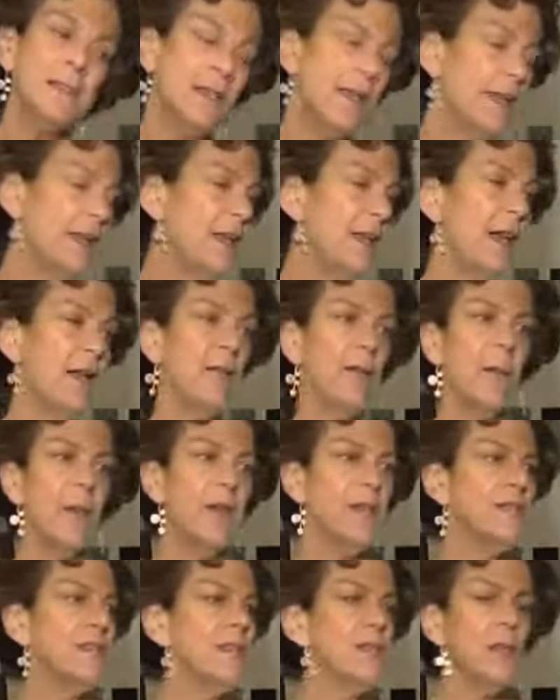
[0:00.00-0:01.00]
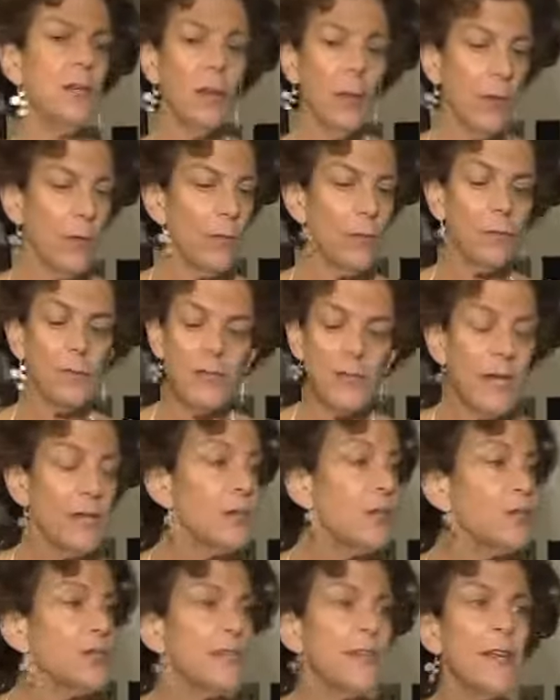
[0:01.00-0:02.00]
indeed, everybody said, you know,
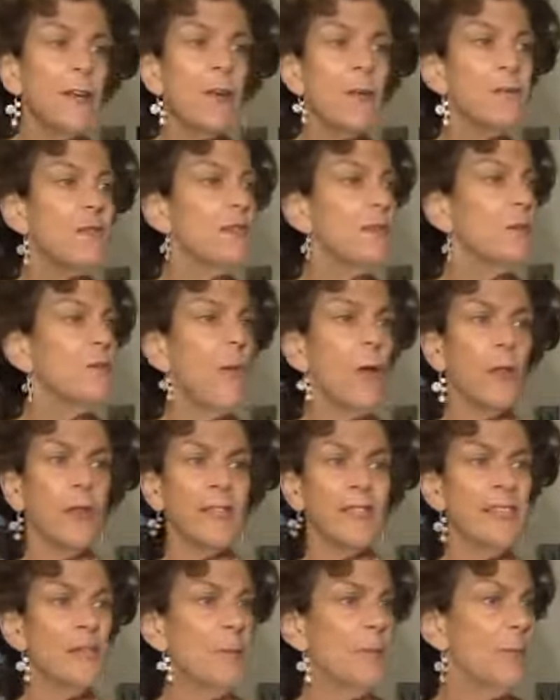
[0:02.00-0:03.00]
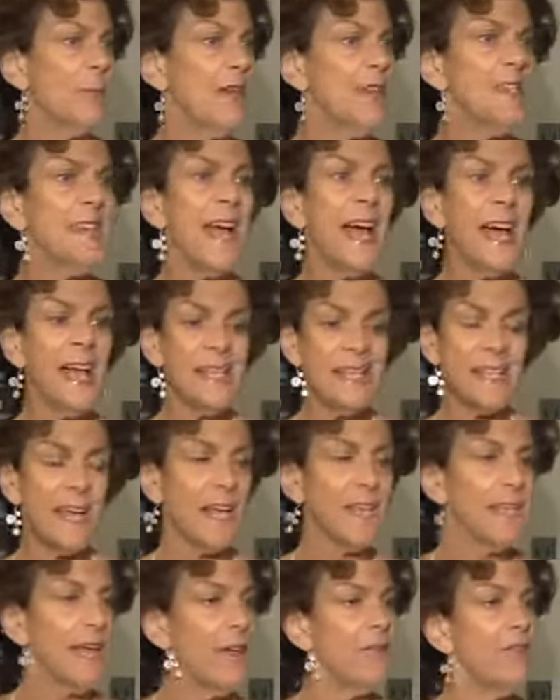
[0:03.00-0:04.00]
10 years later, I'm still falling asleep at my desk.
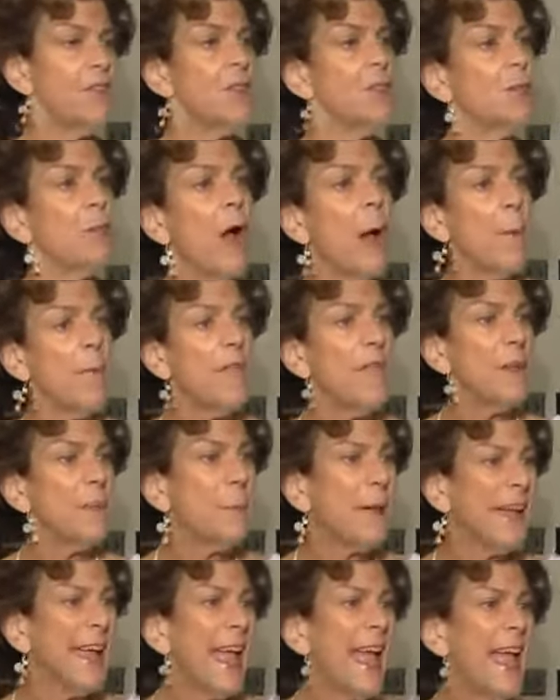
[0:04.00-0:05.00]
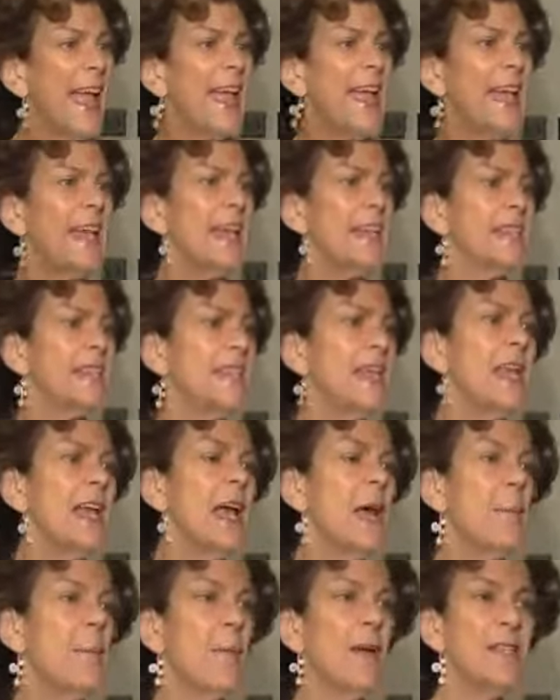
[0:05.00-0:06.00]
I have this neuropathy in my hands.
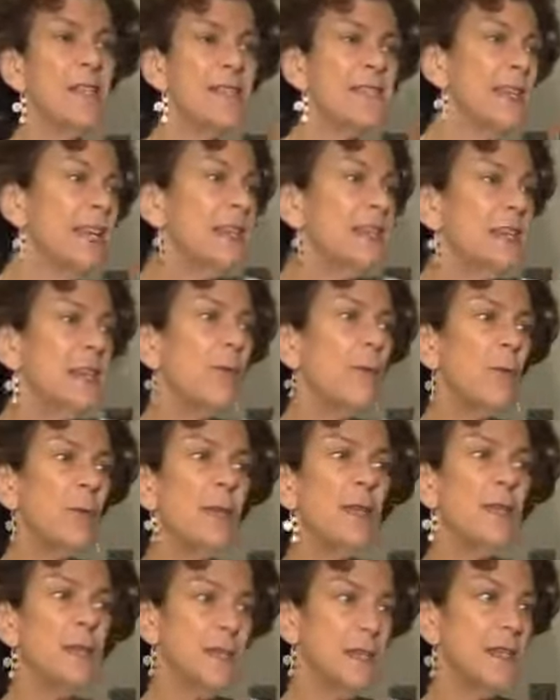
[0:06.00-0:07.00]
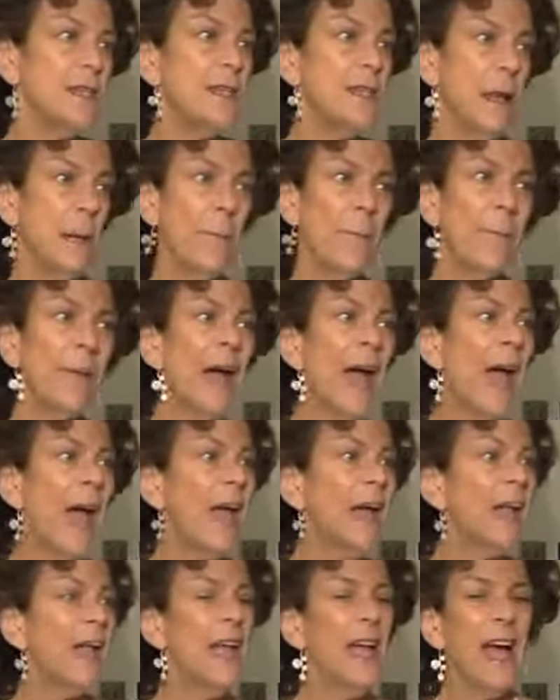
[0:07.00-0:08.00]
My skin never really did come
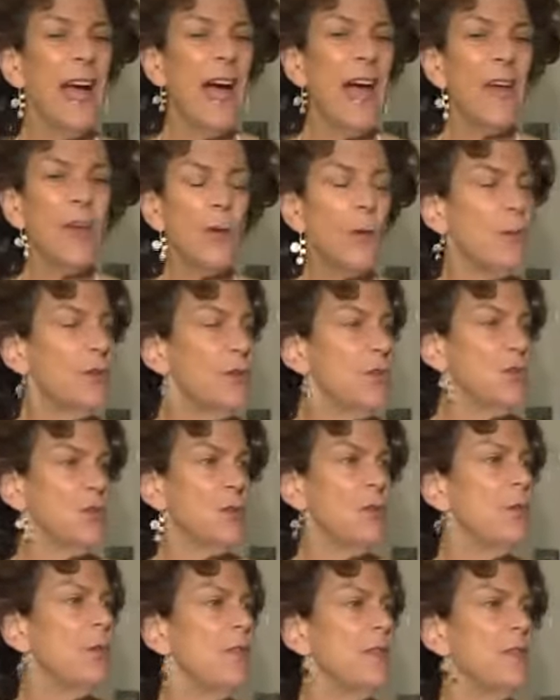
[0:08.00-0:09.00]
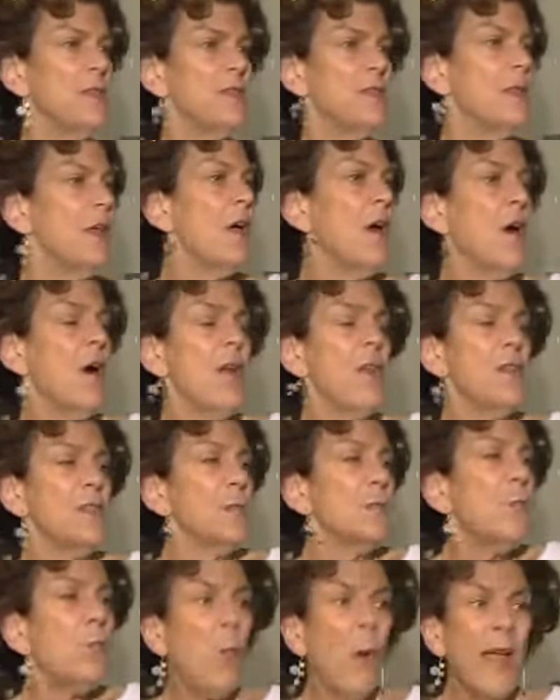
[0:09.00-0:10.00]
back. I don't know what to do with this, all
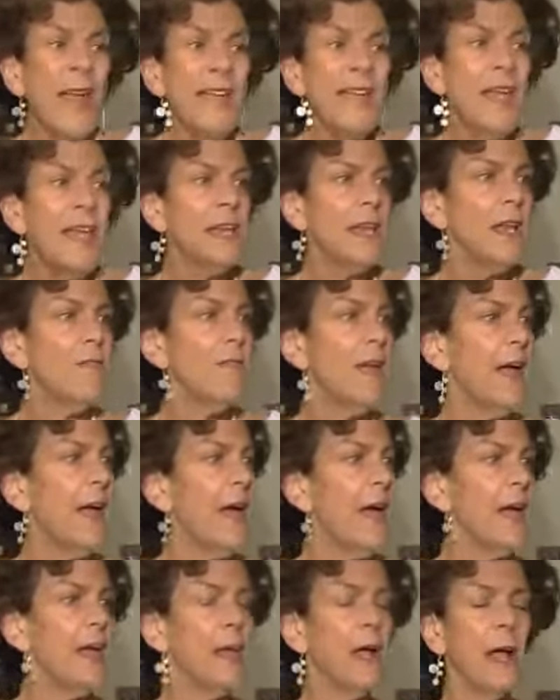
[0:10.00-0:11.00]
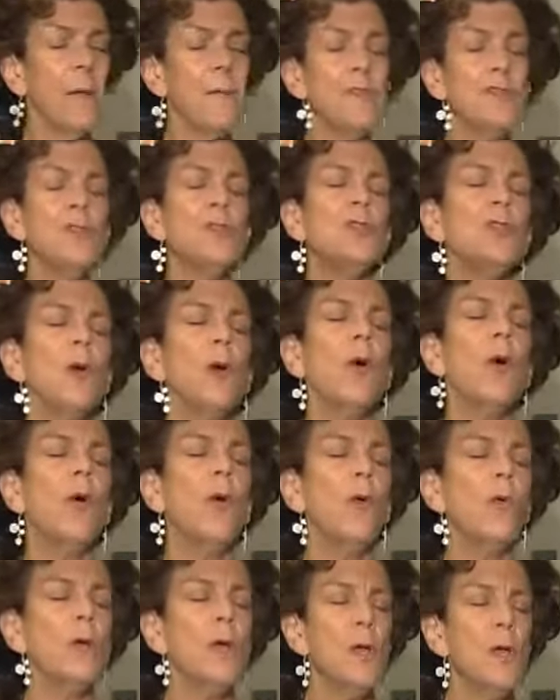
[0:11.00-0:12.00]
this weight gain I've had. I'm
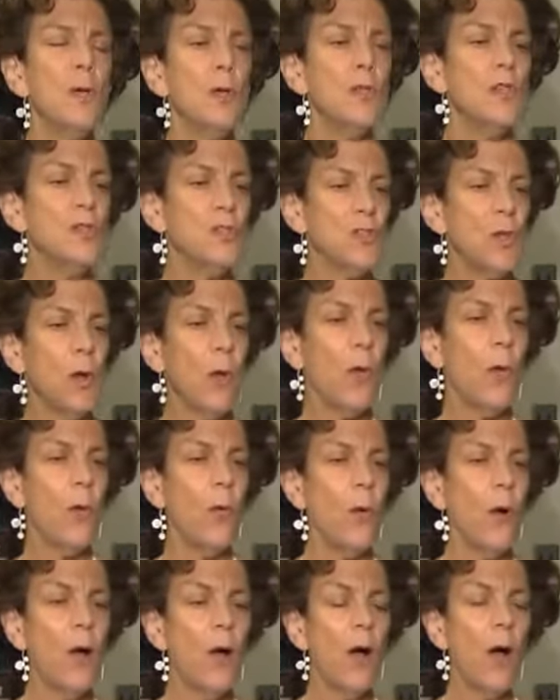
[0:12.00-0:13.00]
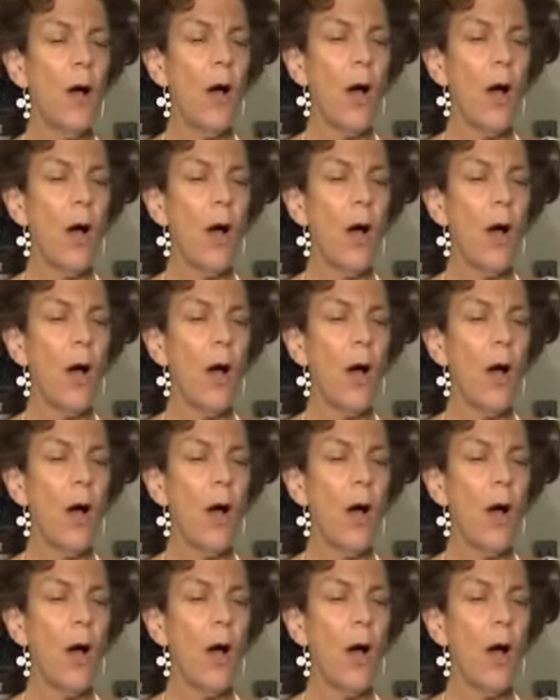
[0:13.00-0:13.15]
so, so